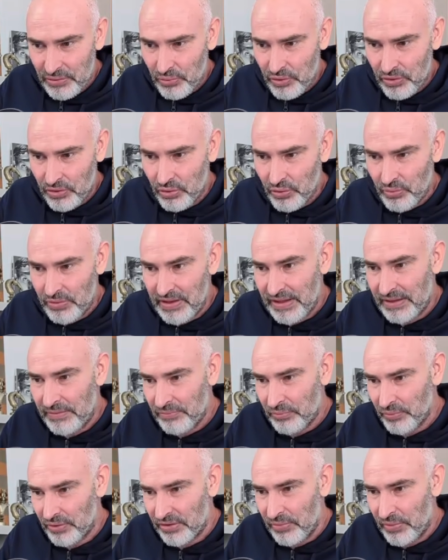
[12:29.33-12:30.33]
to control the
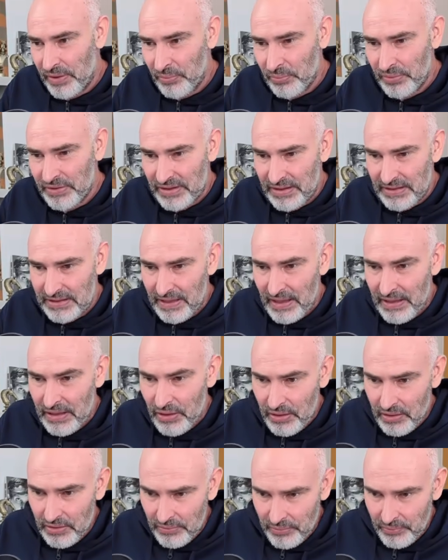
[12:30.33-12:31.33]
e4 square, which is
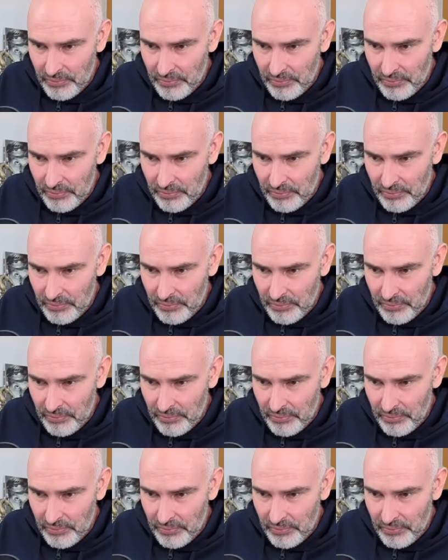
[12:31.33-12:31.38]
standard.